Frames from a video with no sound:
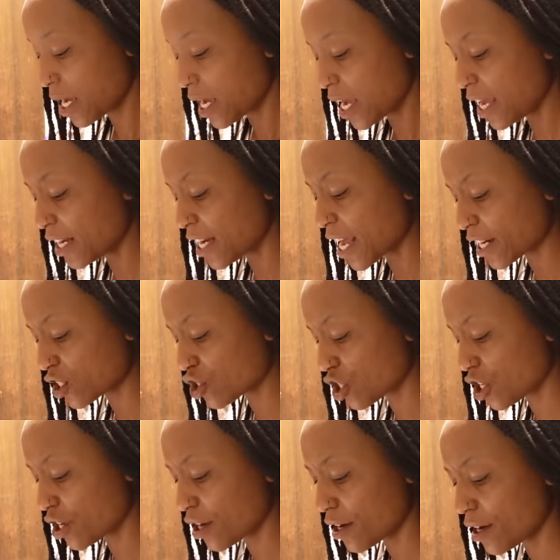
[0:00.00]
And next
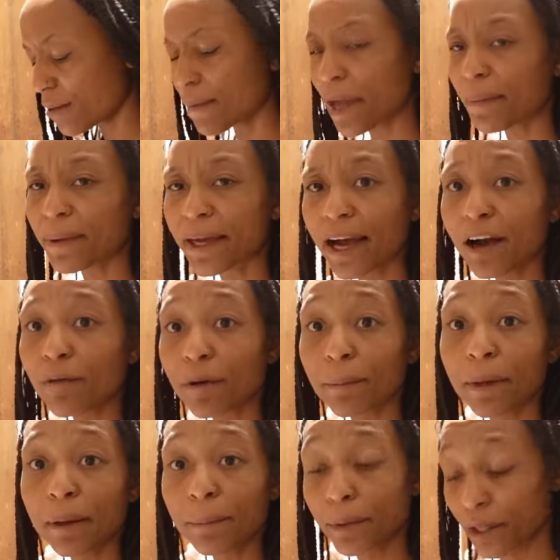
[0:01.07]
year, maybe I'll
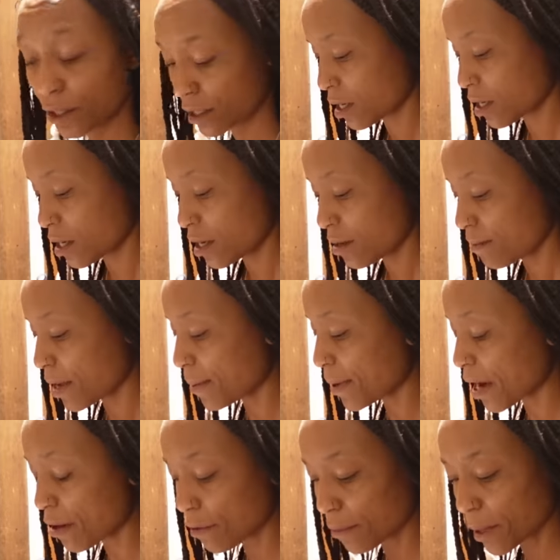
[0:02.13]
remember
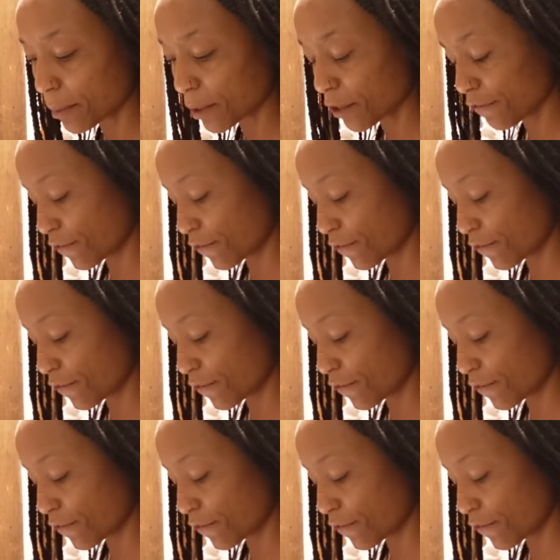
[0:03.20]
to